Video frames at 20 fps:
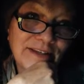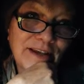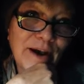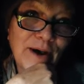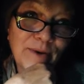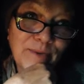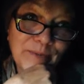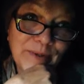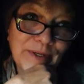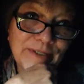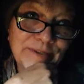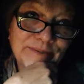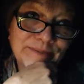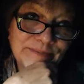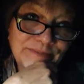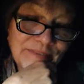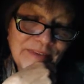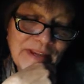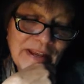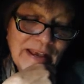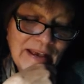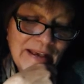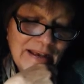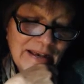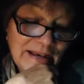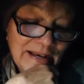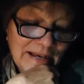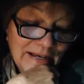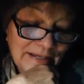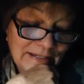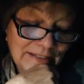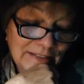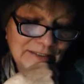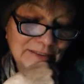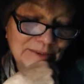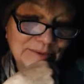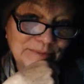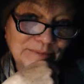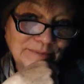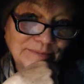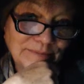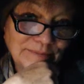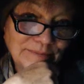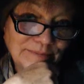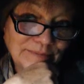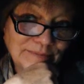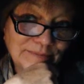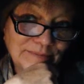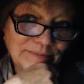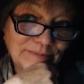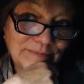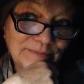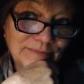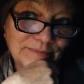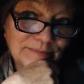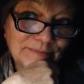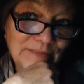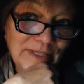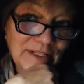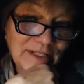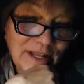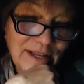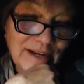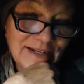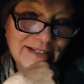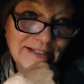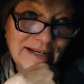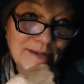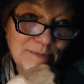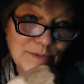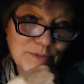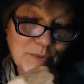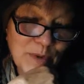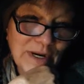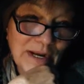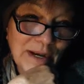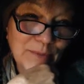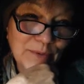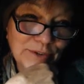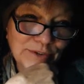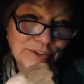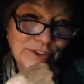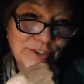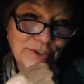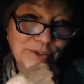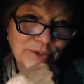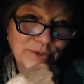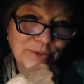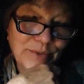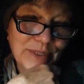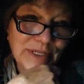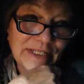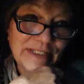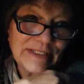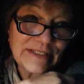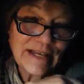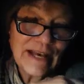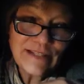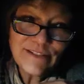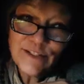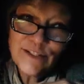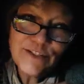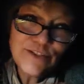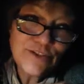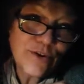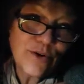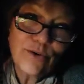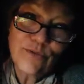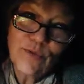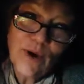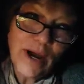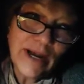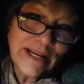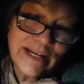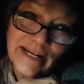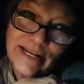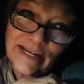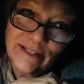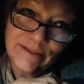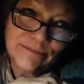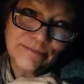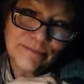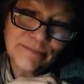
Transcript: Yahweh, a lot of times what I will do is I just start writing